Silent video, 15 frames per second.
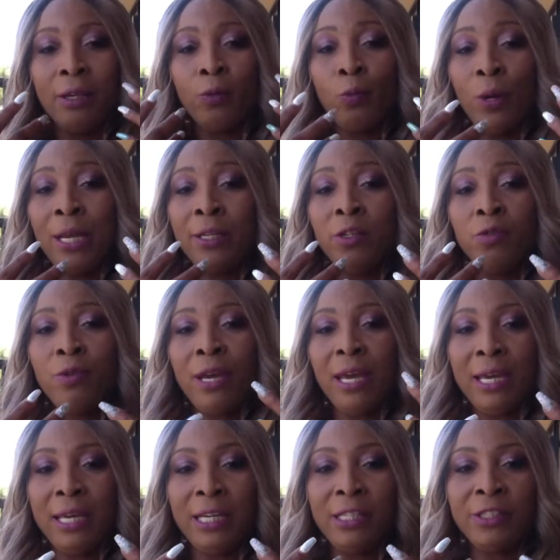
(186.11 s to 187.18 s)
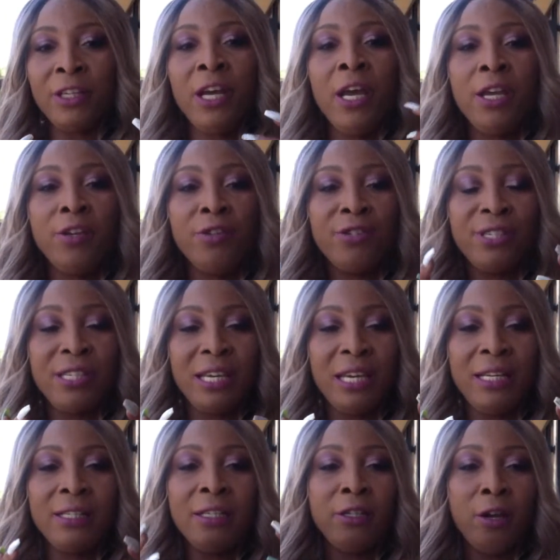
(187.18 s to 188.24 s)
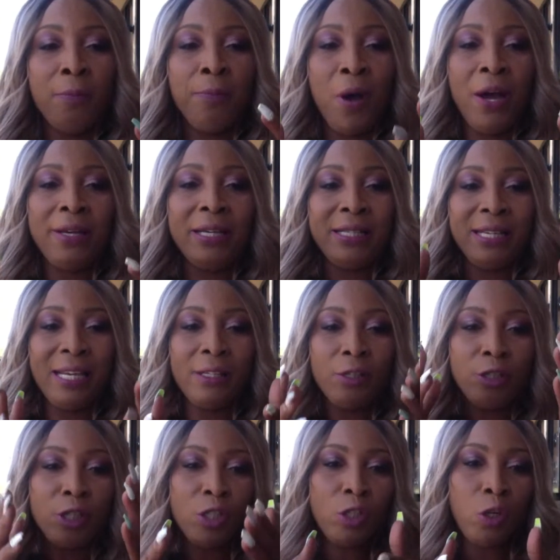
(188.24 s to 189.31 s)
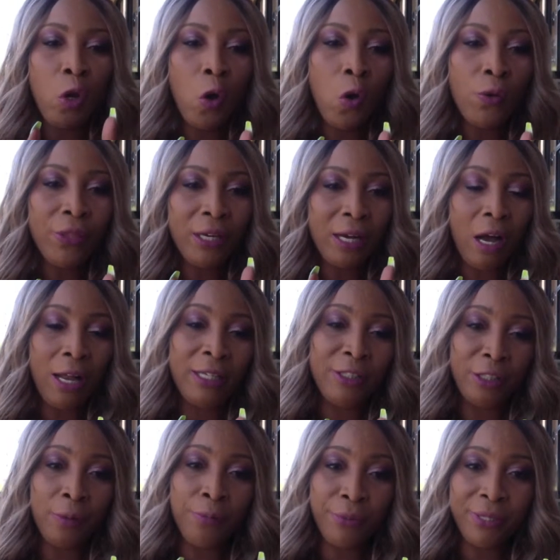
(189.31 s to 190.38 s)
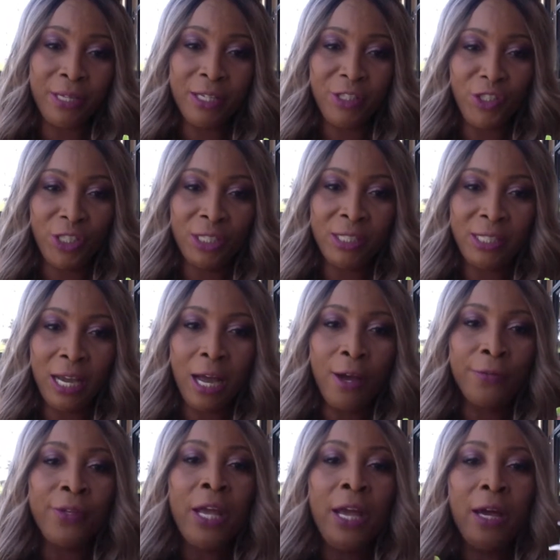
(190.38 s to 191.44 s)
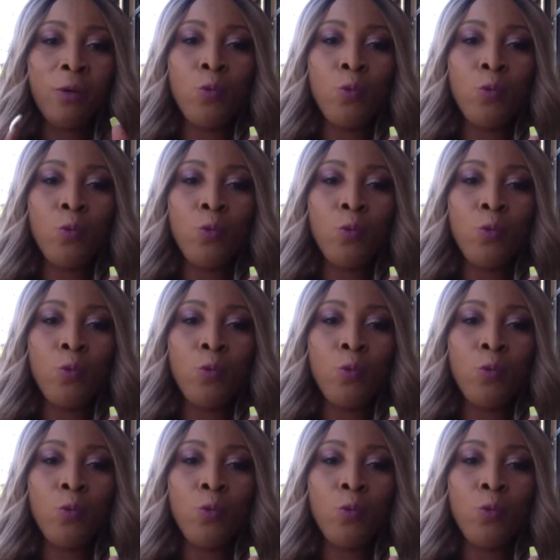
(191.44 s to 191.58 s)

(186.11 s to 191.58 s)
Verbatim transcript: And when you age, your skin, your body tend to slow the collagen production down.